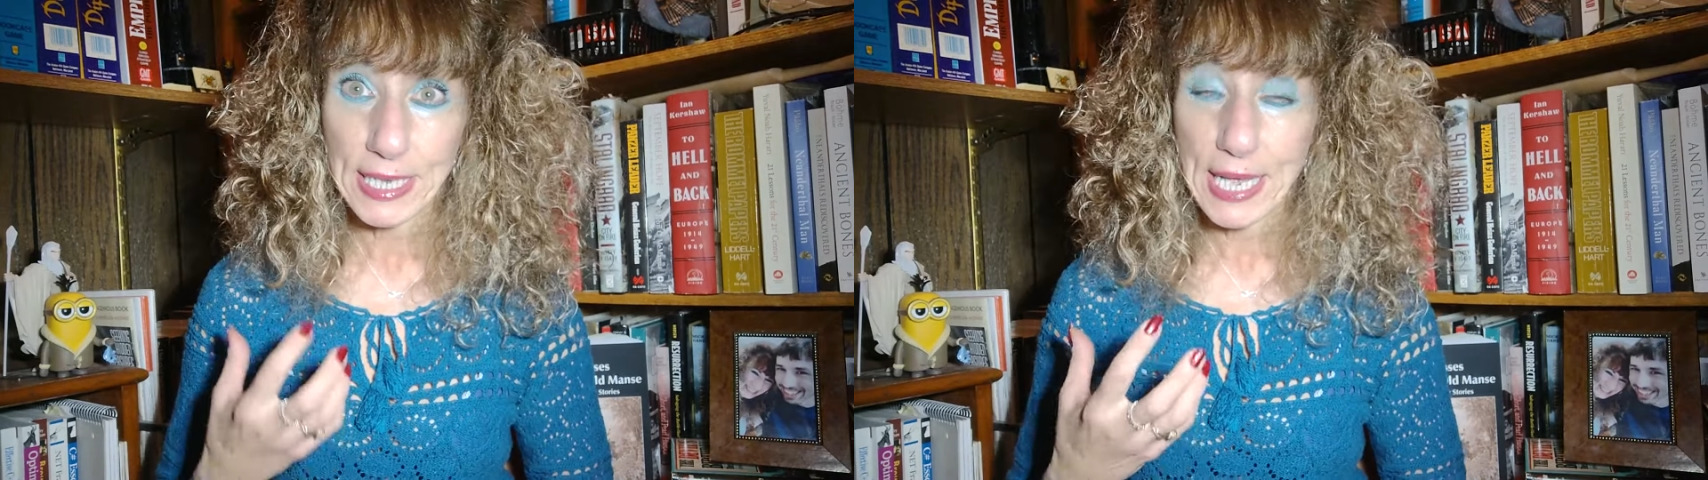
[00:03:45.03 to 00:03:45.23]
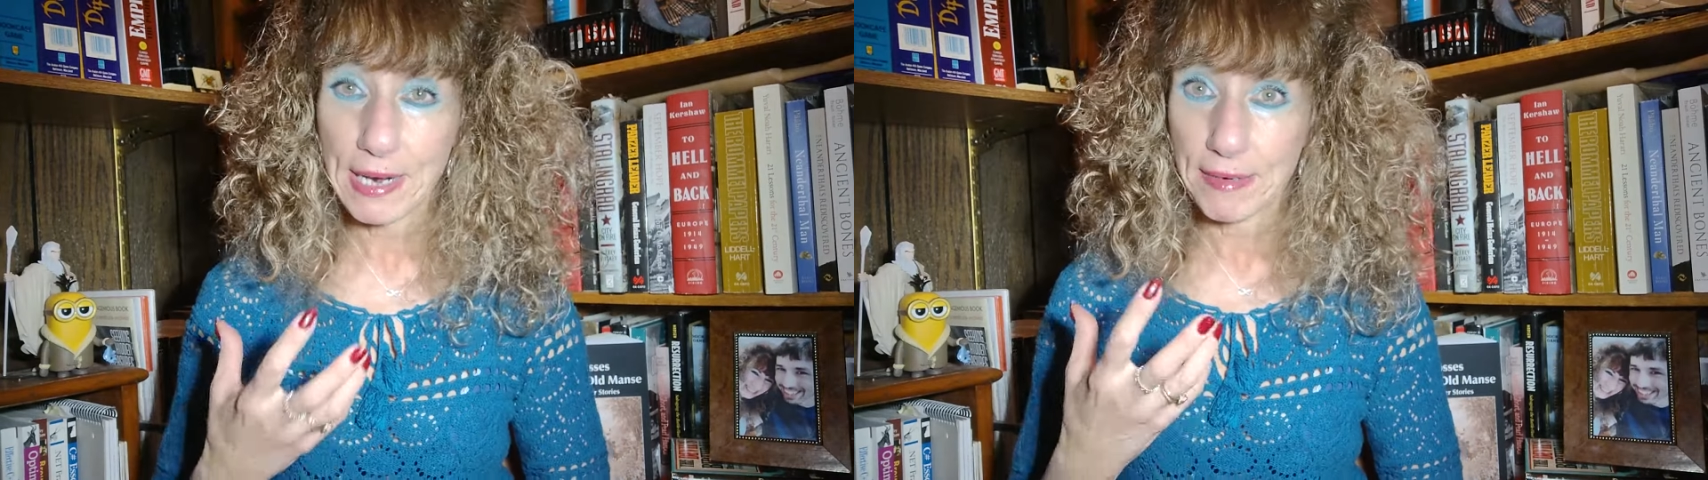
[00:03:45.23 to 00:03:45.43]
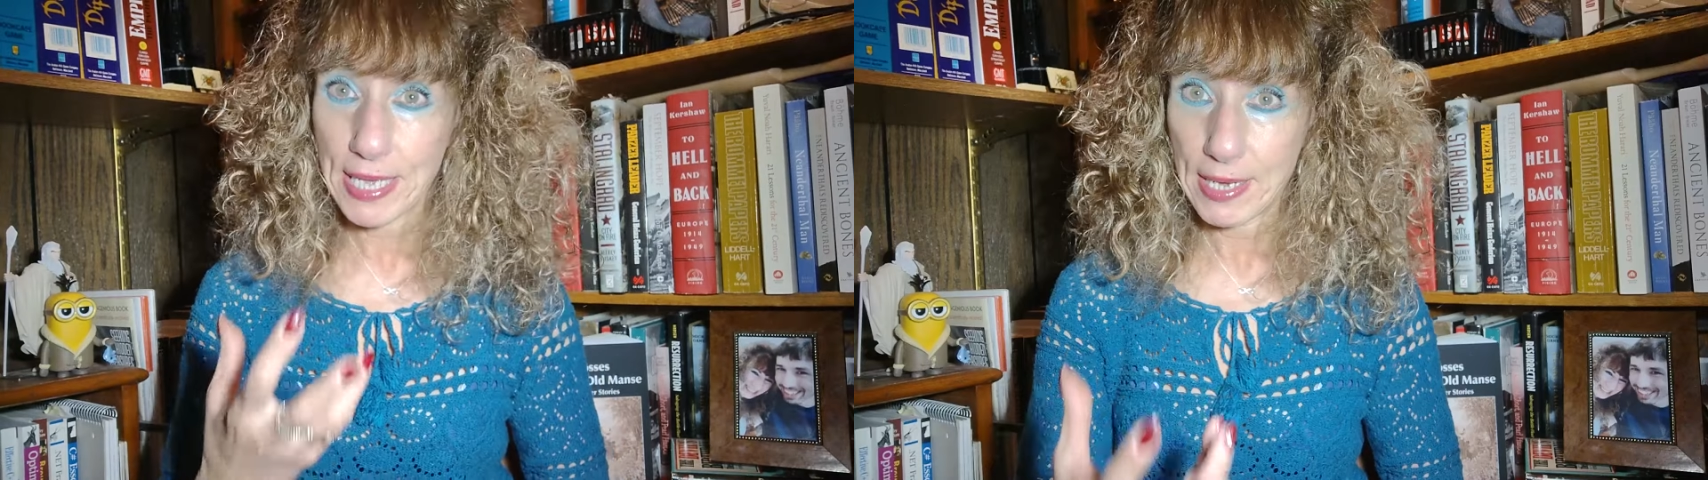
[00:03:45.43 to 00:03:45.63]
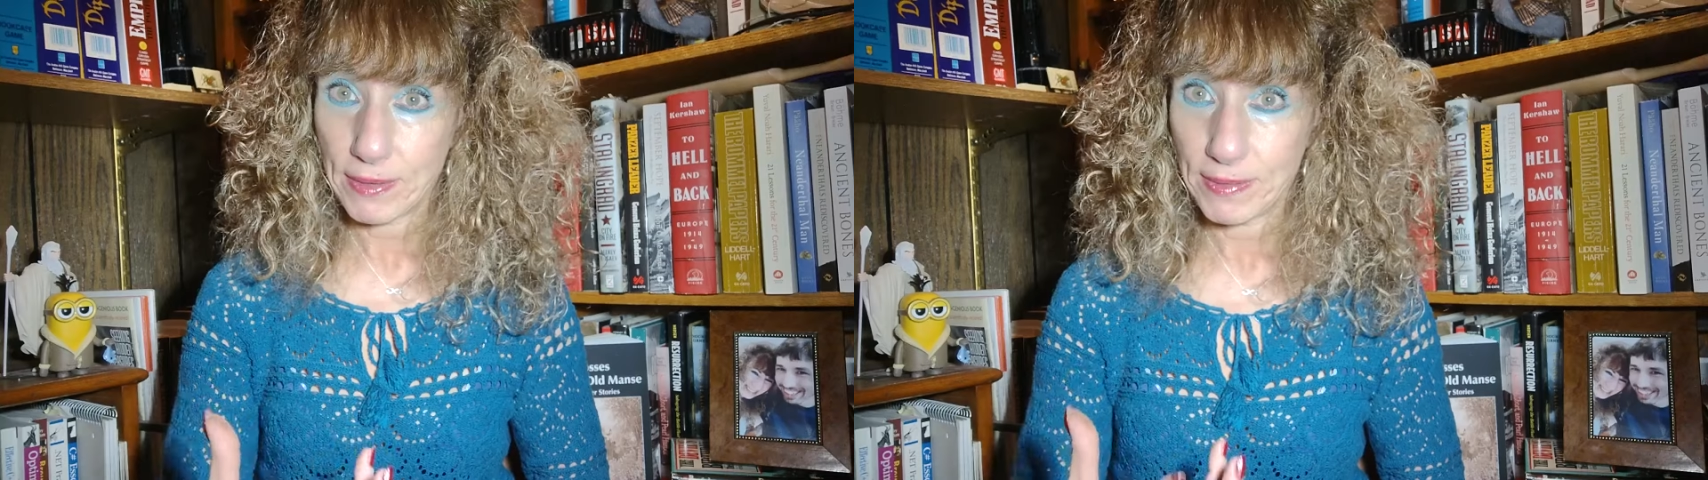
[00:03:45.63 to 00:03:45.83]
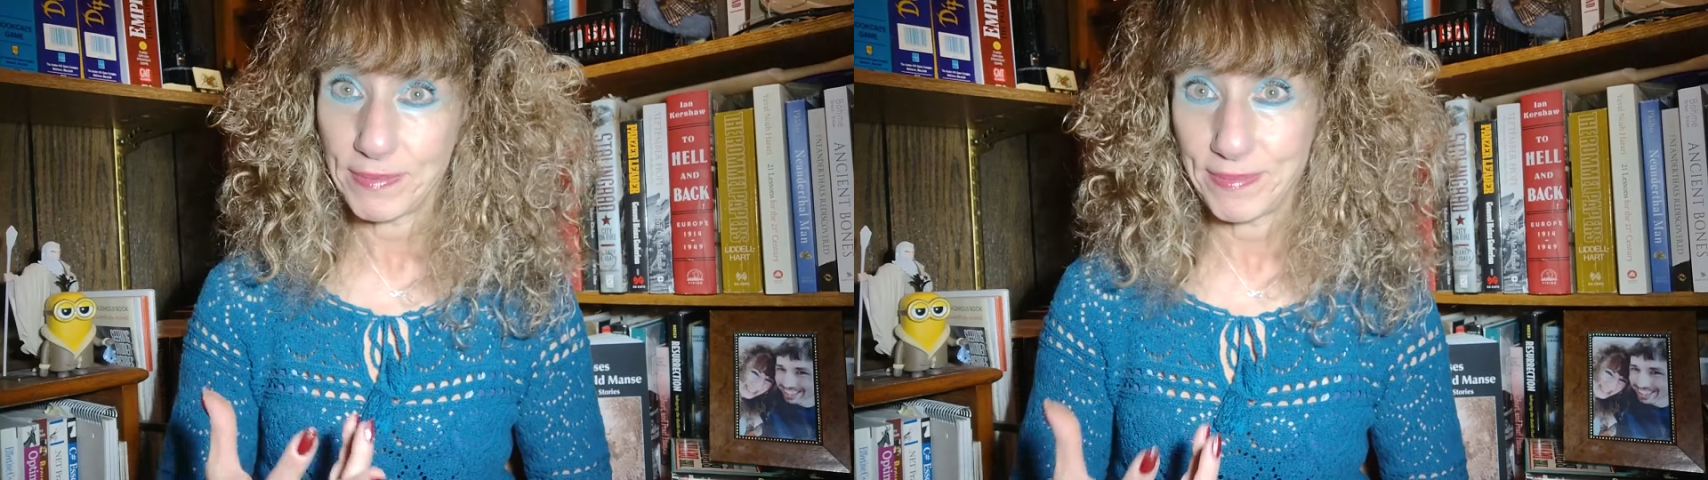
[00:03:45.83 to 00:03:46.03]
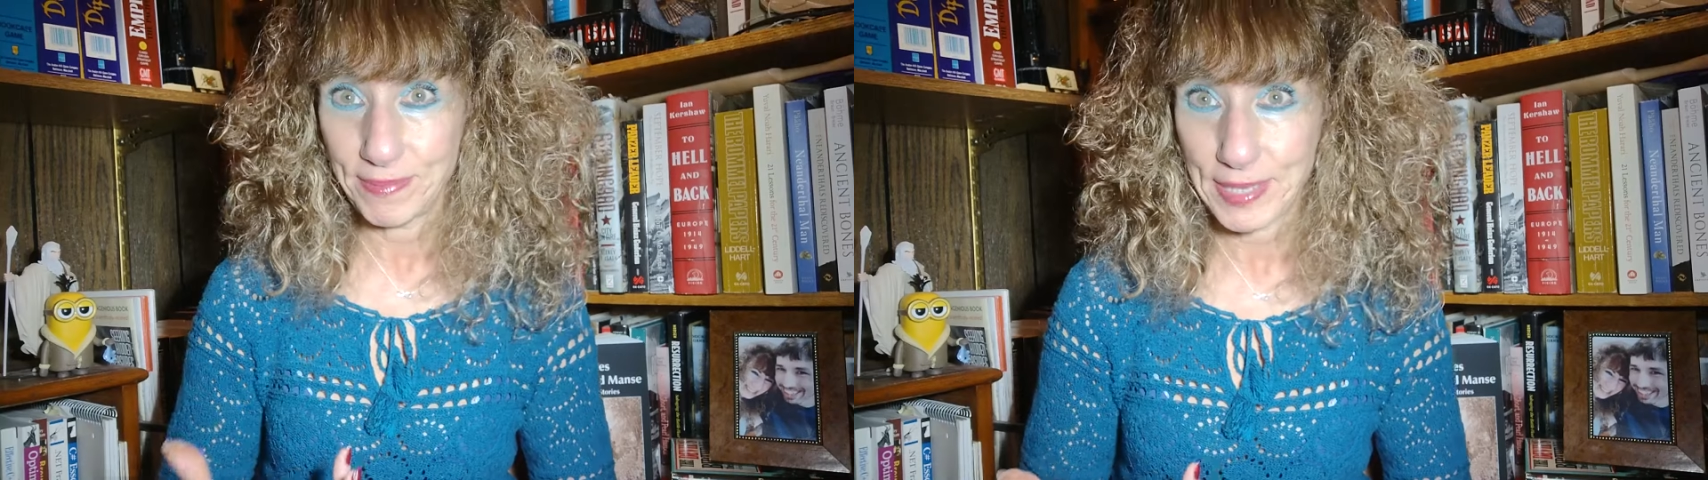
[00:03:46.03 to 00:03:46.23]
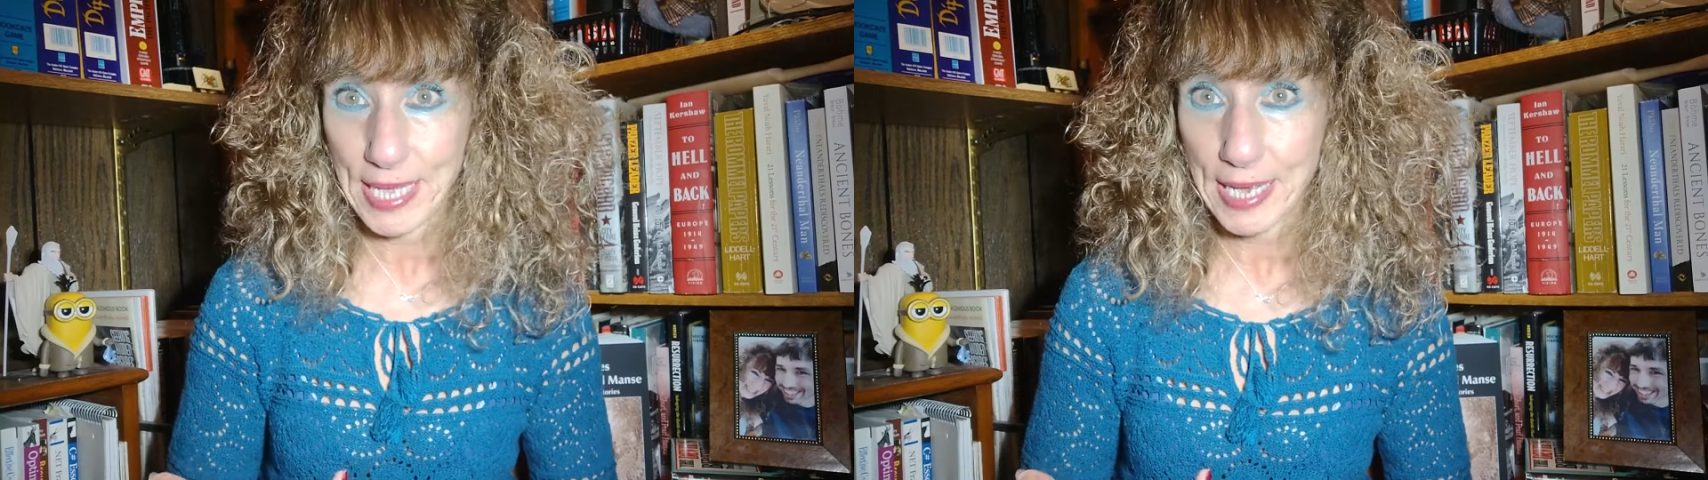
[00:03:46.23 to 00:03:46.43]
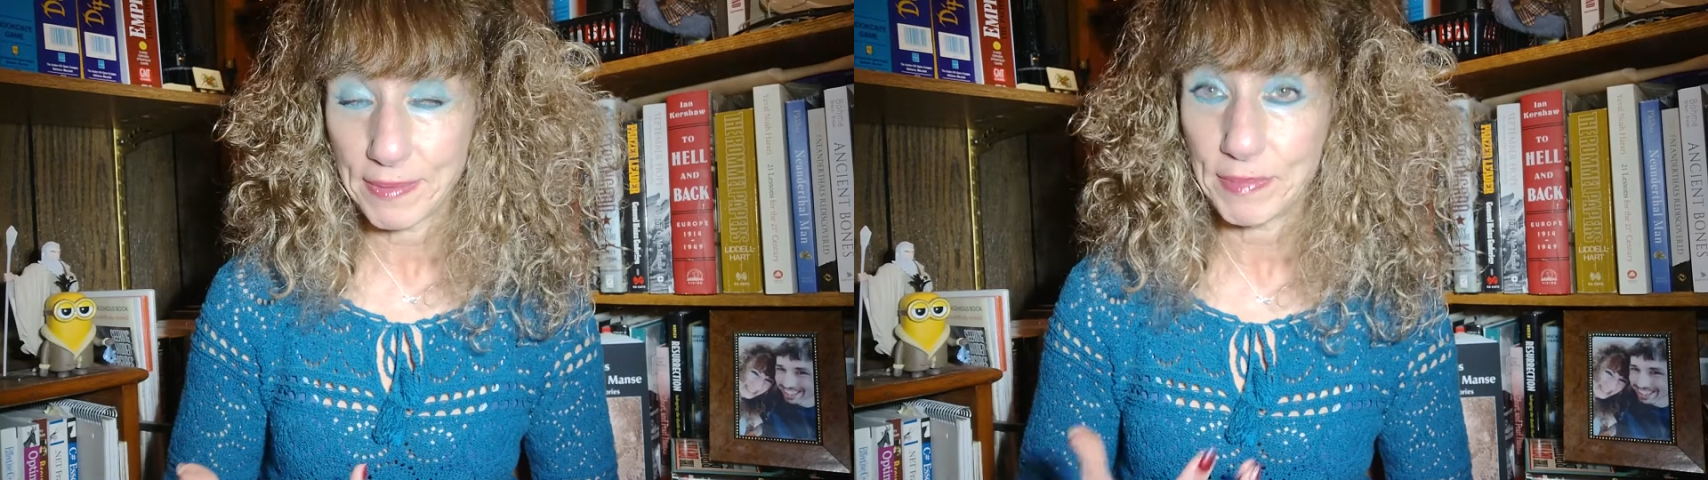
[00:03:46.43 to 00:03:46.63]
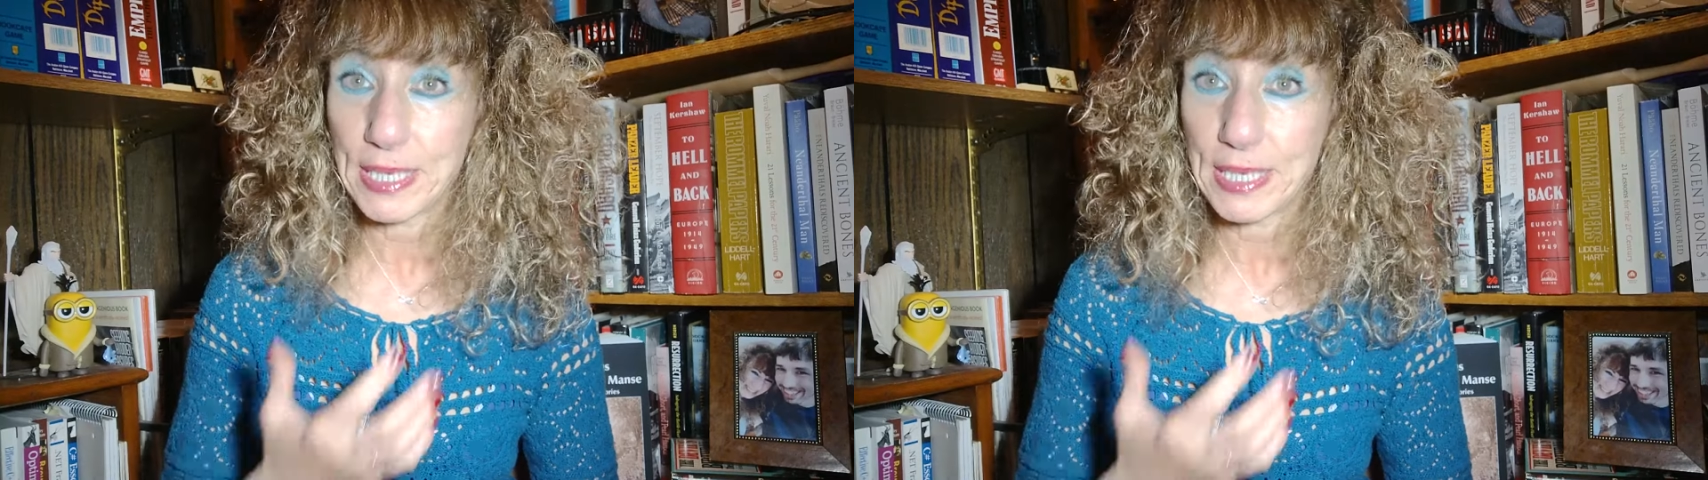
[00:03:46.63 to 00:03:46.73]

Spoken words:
to carry out that,